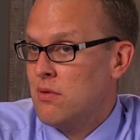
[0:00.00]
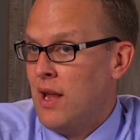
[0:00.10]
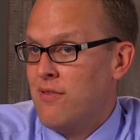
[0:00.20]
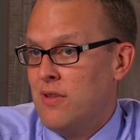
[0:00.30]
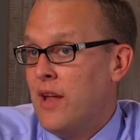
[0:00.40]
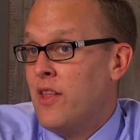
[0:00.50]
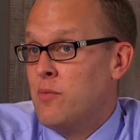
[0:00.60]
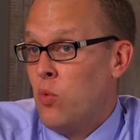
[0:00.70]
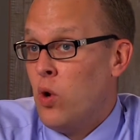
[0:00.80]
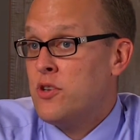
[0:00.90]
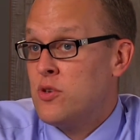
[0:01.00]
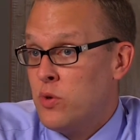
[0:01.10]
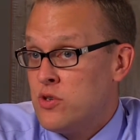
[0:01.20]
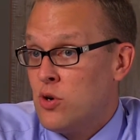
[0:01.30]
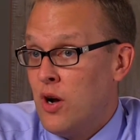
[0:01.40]
have led them to want to
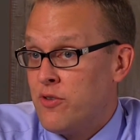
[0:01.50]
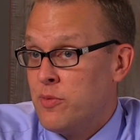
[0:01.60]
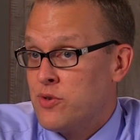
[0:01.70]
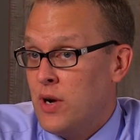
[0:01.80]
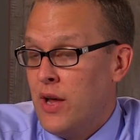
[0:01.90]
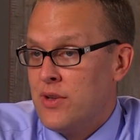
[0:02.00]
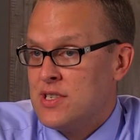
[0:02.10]
withdraw from the trial